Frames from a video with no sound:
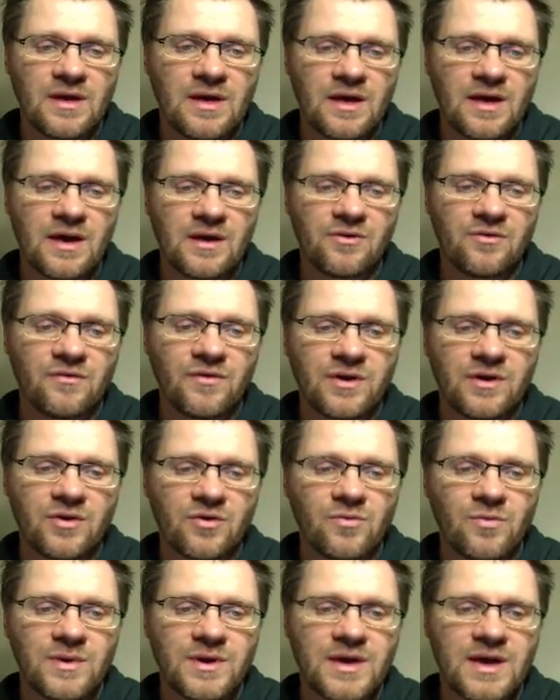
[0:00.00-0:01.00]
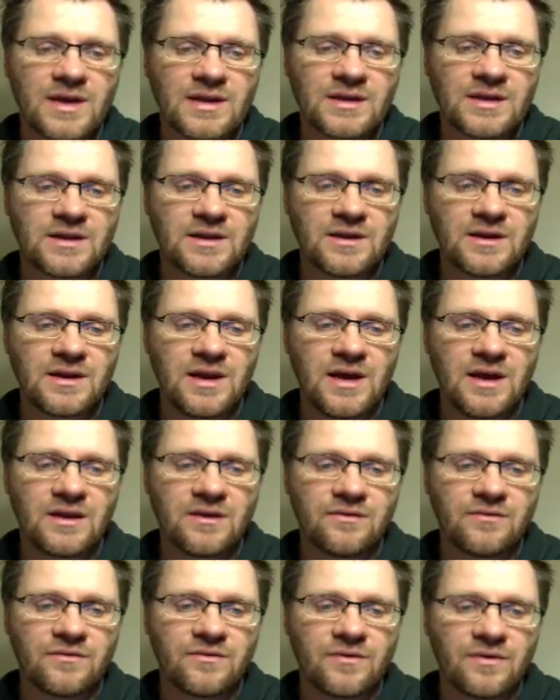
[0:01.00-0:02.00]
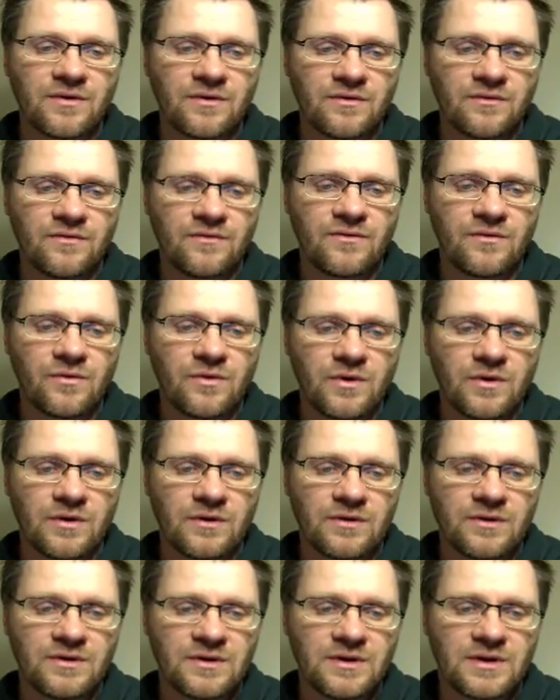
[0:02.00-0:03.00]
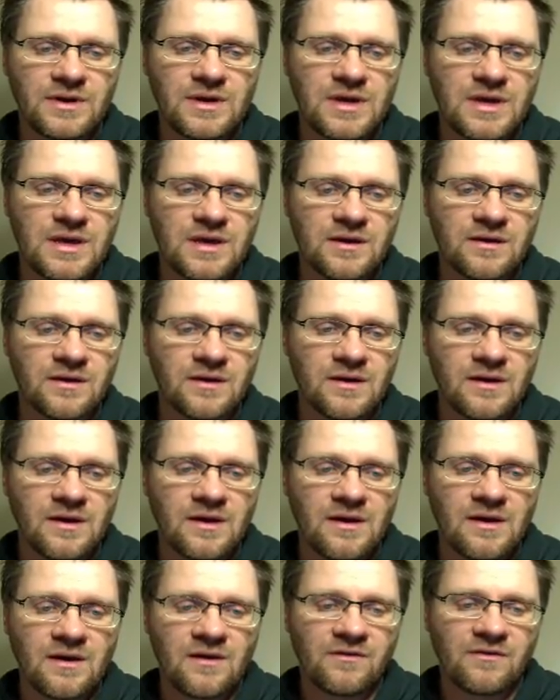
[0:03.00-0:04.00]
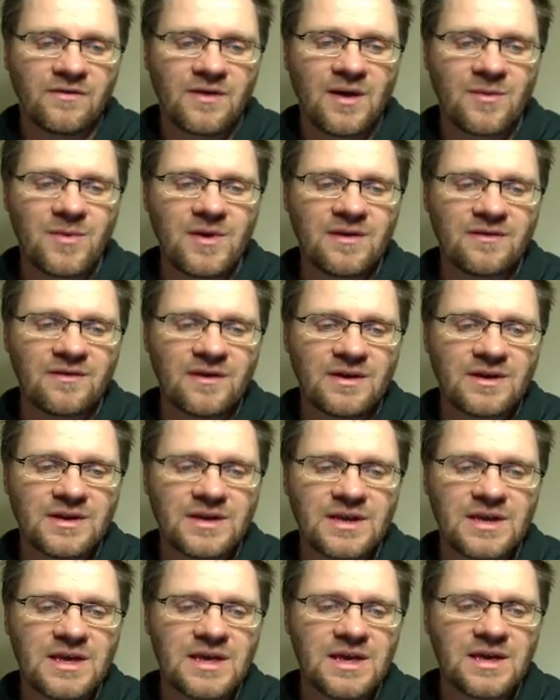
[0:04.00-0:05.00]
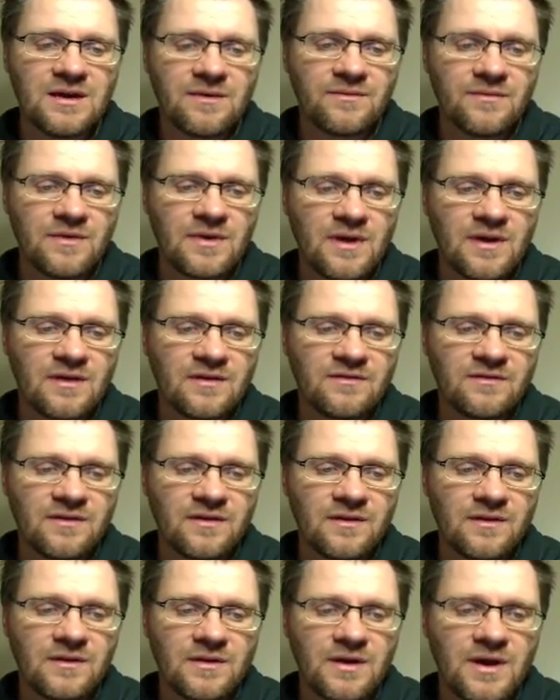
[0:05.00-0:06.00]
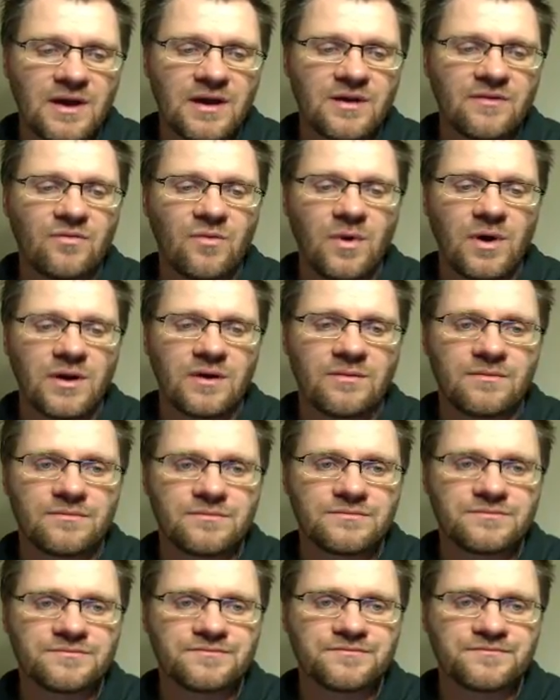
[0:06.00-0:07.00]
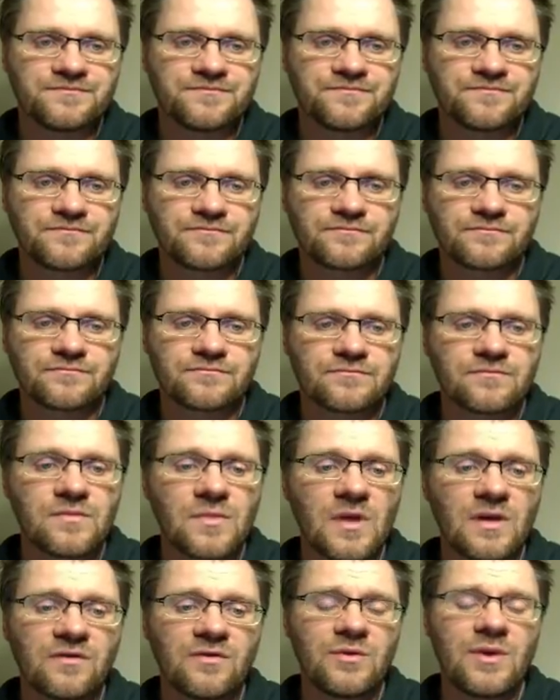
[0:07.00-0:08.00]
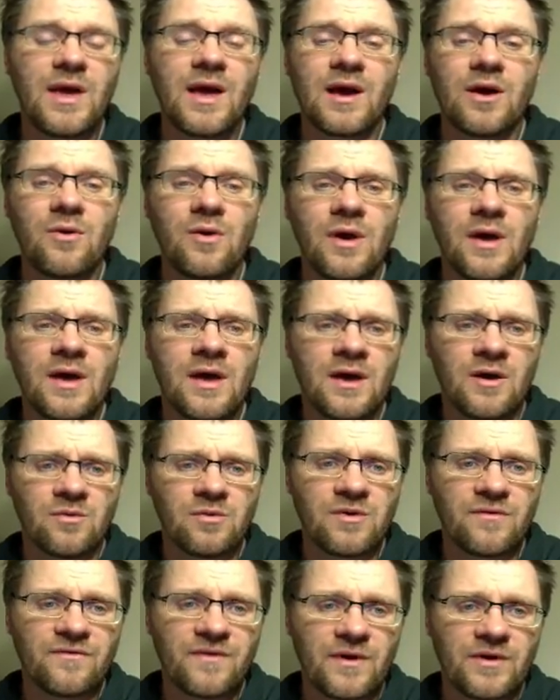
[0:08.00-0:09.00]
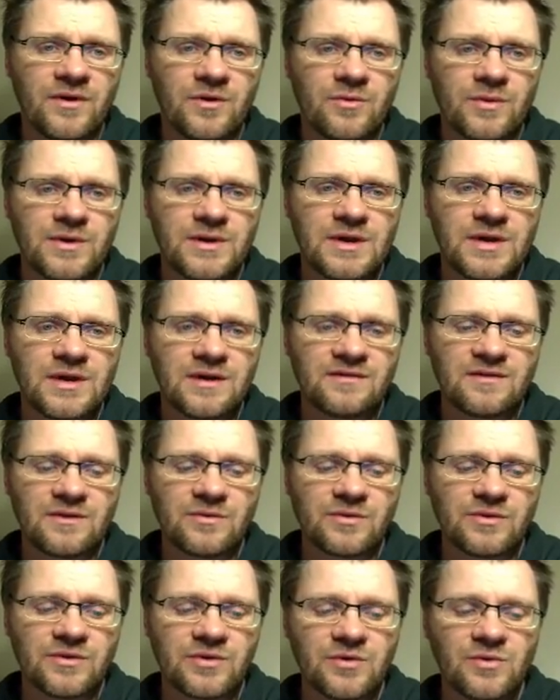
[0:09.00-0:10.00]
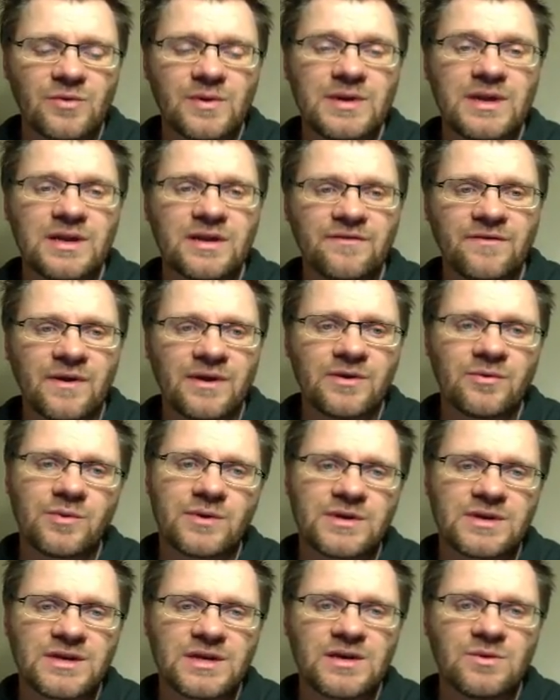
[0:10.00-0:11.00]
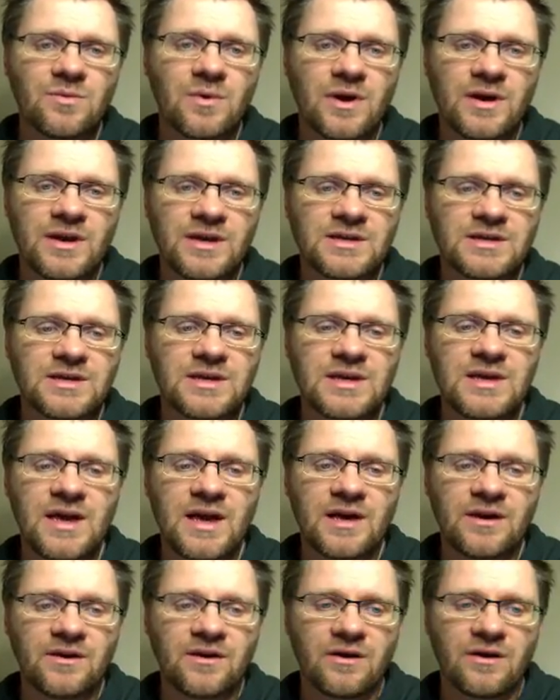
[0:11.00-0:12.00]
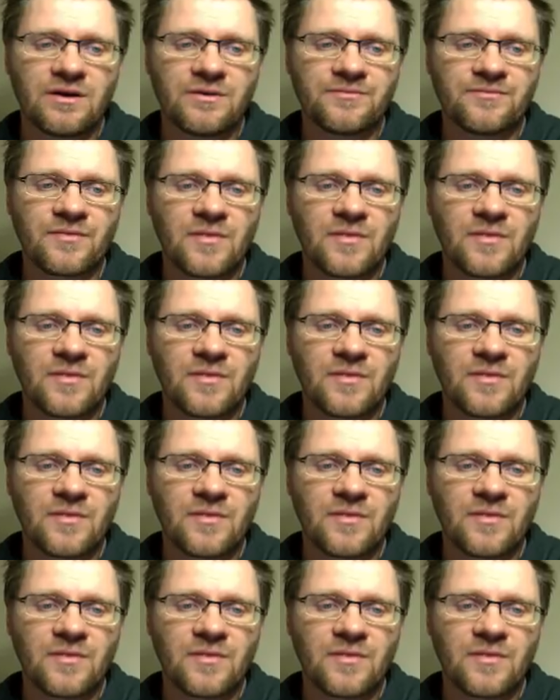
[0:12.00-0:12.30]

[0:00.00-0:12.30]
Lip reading: And over here, we get negative 4d. So that means that d is negative 1. So now, we've found out what d is equal to. We need to find out what t1 and tn are.